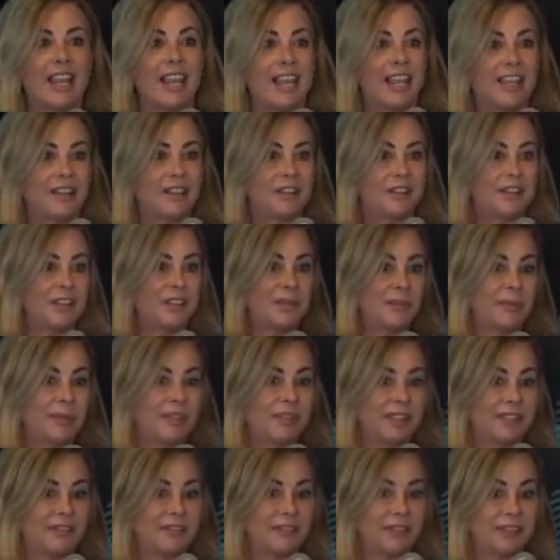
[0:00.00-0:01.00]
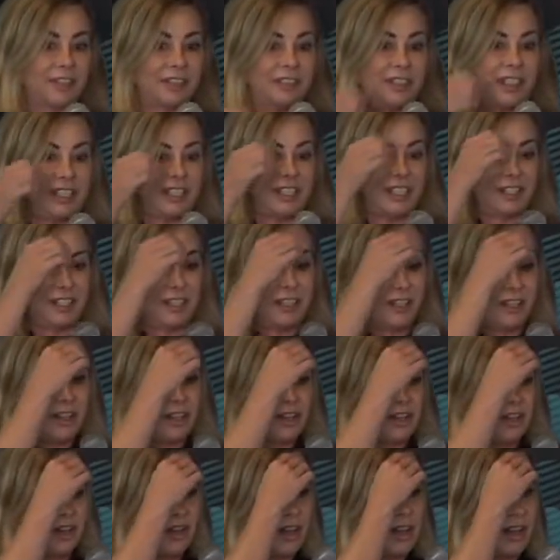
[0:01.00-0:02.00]
and specifically
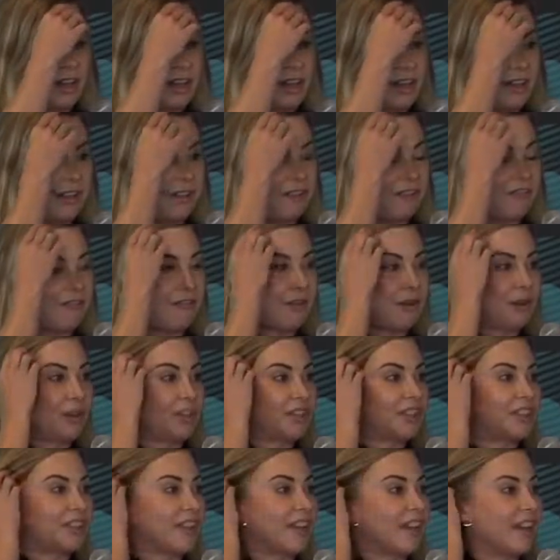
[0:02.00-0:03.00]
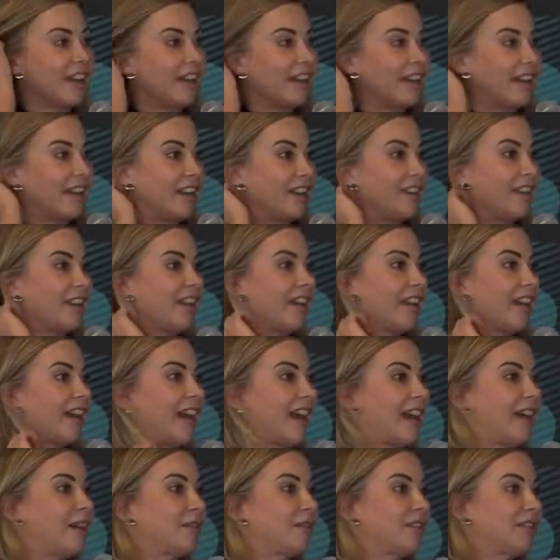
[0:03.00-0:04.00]
uh, focus on
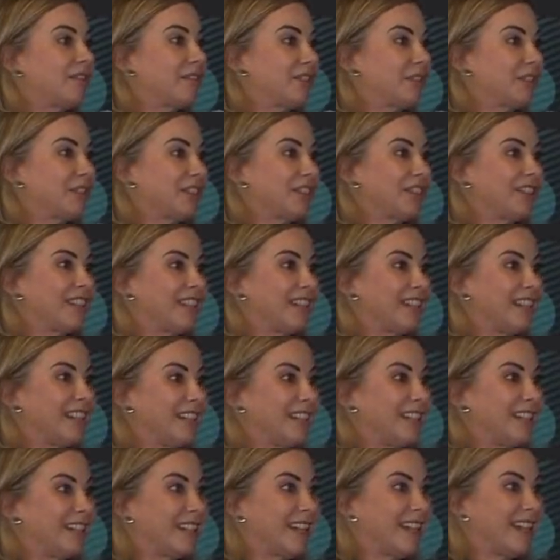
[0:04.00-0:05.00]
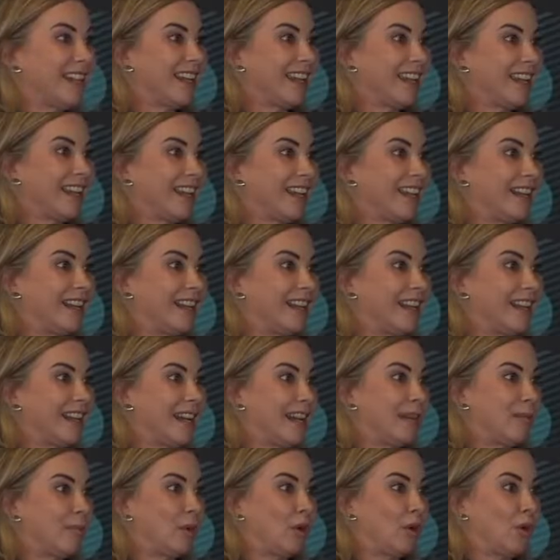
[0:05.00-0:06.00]
how diversity can
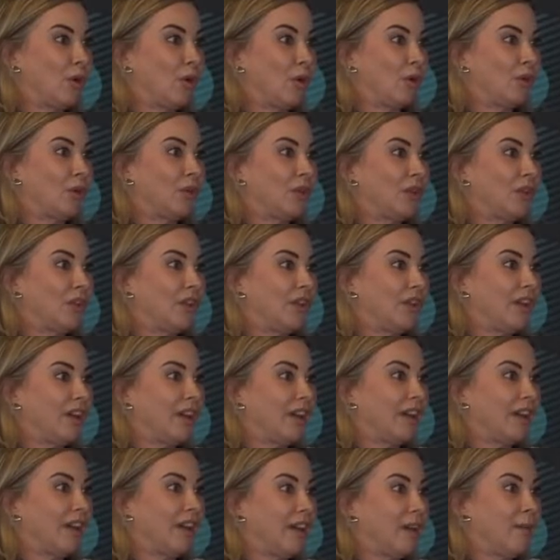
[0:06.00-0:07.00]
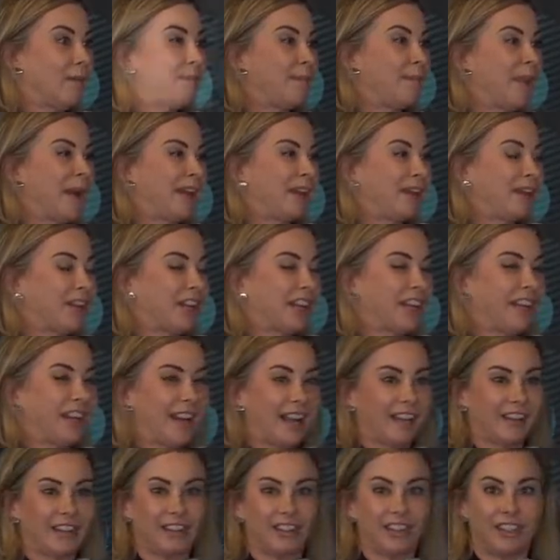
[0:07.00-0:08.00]
enable uh, better
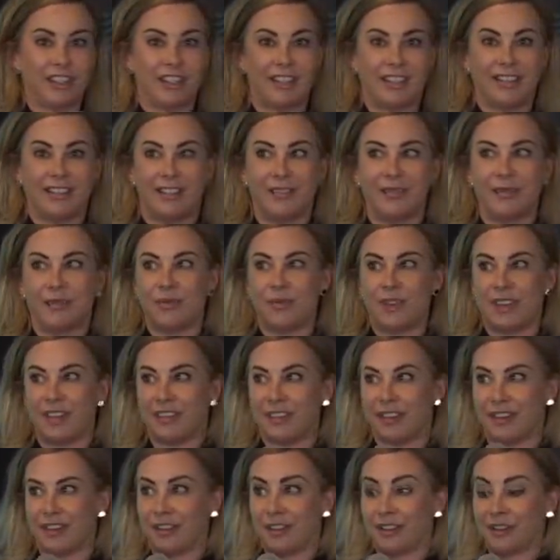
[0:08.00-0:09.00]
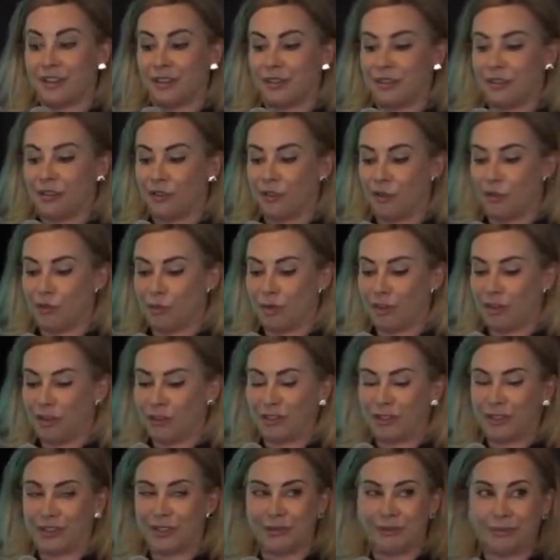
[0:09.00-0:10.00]
connection with our
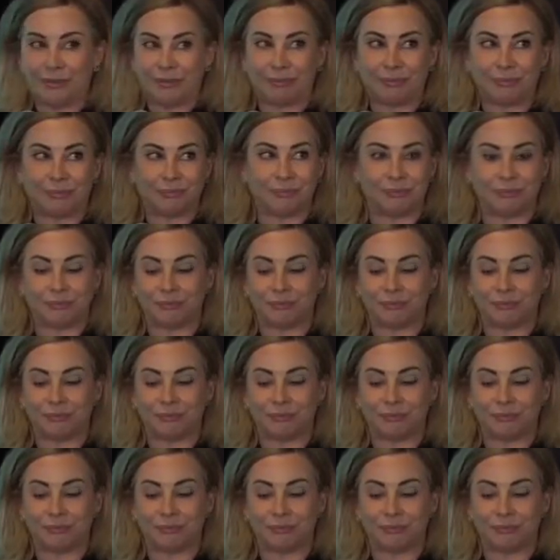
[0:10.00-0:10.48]
consumers.